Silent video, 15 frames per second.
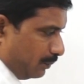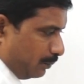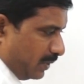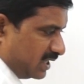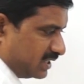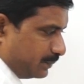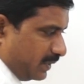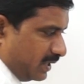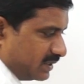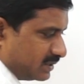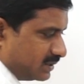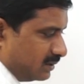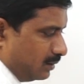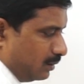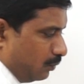
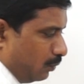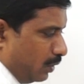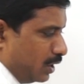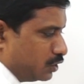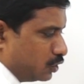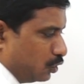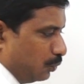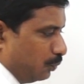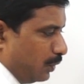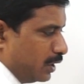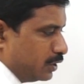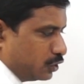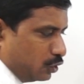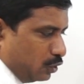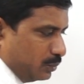Phosphorus OH
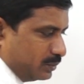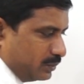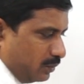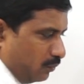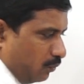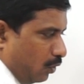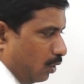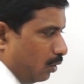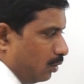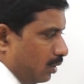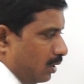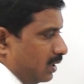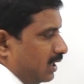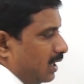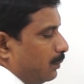group
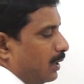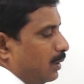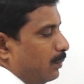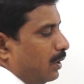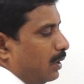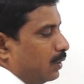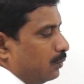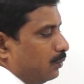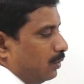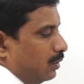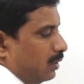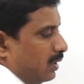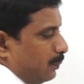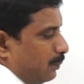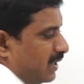O double bond O.
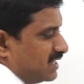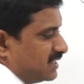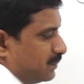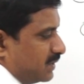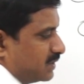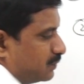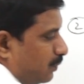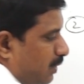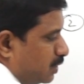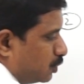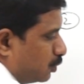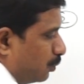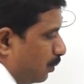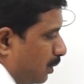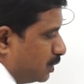Phosphorus OH
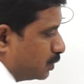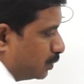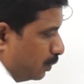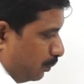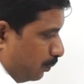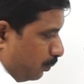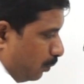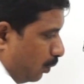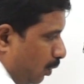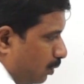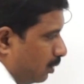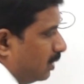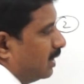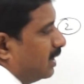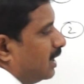group
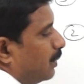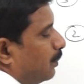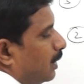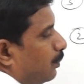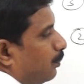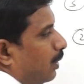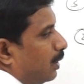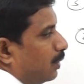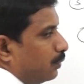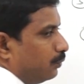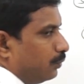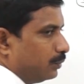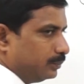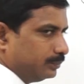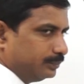O double bond.